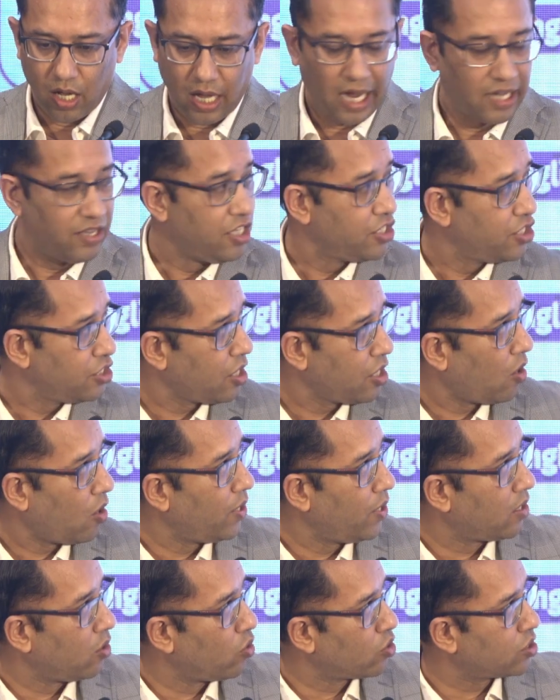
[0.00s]
And this is
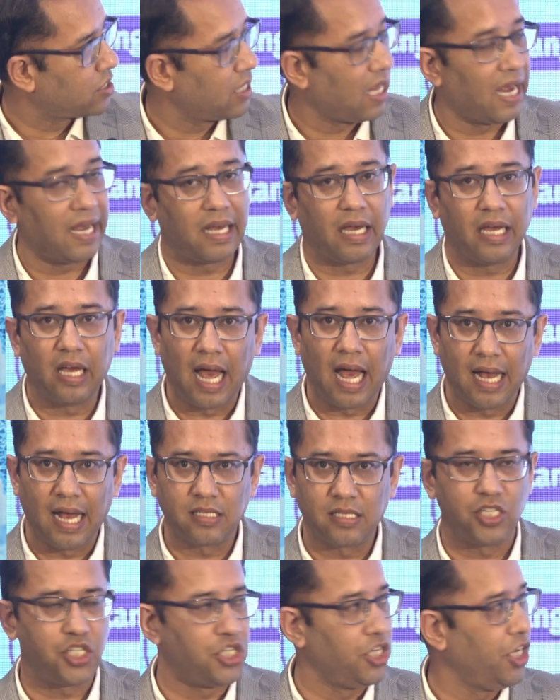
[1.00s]
how it looks like
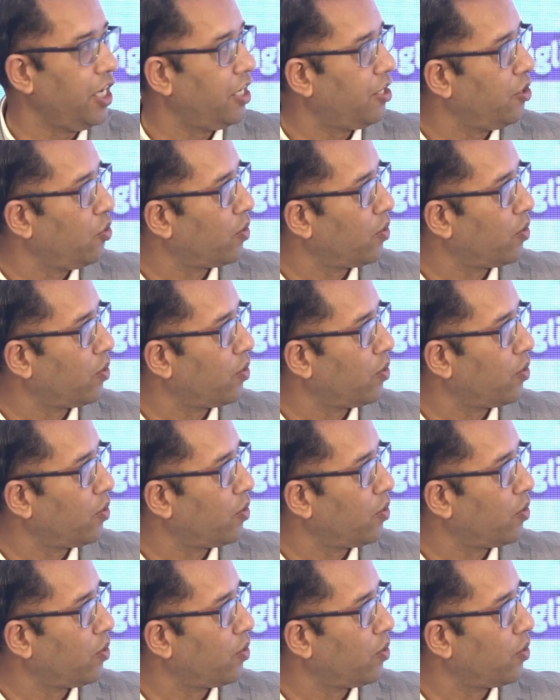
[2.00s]
as a sheet.